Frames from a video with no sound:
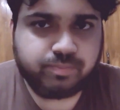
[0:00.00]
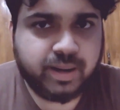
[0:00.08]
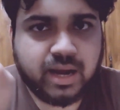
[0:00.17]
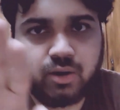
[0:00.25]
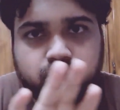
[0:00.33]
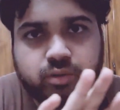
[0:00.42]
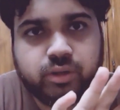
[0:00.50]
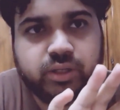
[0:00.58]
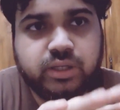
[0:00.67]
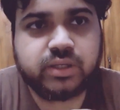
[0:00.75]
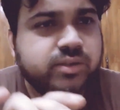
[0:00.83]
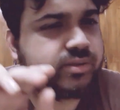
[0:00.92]

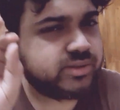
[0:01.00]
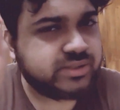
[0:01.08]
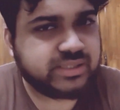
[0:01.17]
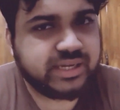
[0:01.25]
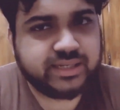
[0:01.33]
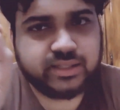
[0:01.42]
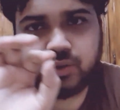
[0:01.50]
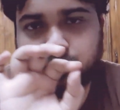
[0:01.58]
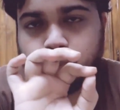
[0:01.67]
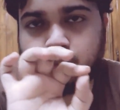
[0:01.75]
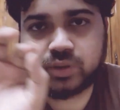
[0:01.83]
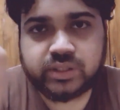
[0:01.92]
powdery,
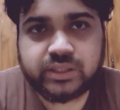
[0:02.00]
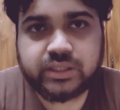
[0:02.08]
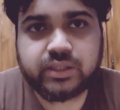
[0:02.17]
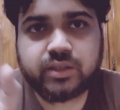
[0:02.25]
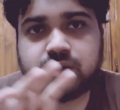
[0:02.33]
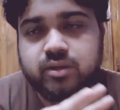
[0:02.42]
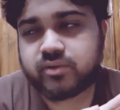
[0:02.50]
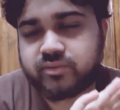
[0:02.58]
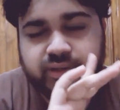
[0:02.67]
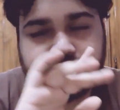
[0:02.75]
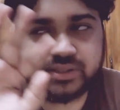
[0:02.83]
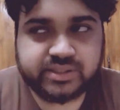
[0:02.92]
slightly woody,
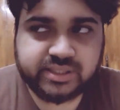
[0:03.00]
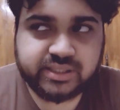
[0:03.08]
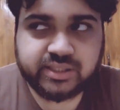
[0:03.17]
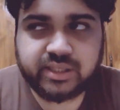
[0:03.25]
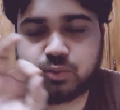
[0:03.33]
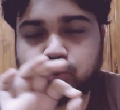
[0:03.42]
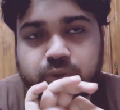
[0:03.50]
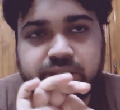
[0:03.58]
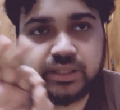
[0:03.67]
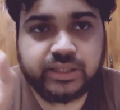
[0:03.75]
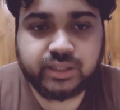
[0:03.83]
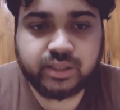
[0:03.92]
very silky
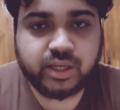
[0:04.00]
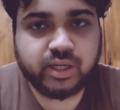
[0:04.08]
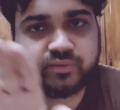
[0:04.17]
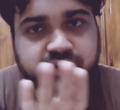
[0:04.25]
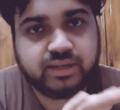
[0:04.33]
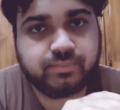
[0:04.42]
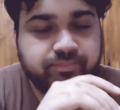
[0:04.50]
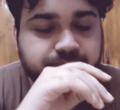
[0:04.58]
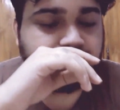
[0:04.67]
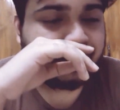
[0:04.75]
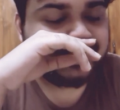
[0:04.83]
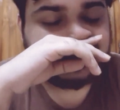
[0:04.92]
woody kind of that
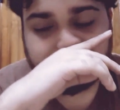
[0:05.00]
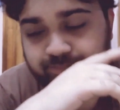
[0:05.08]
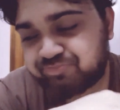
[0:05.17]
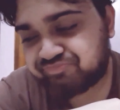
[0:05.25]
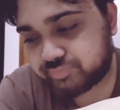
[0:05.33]
base.